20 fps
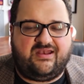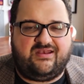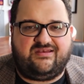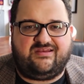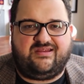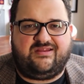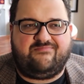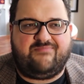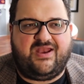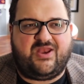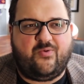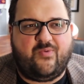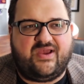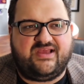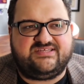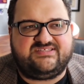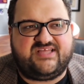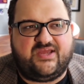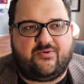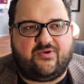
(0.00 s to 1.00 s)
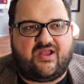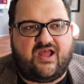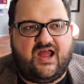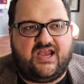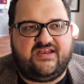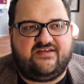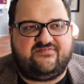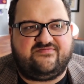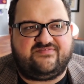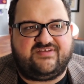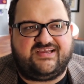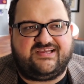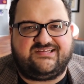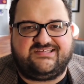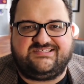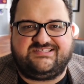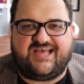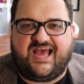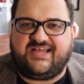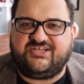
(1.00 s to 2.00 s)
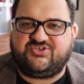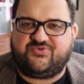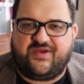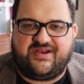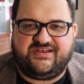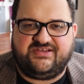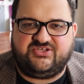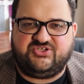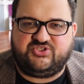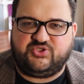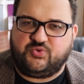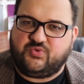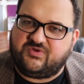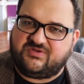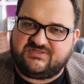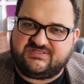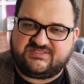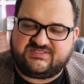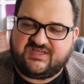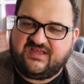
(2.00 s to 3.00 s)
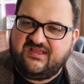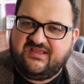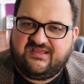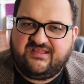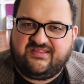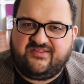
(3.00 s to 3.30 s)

and in many ways they were kind of exaggerated duels.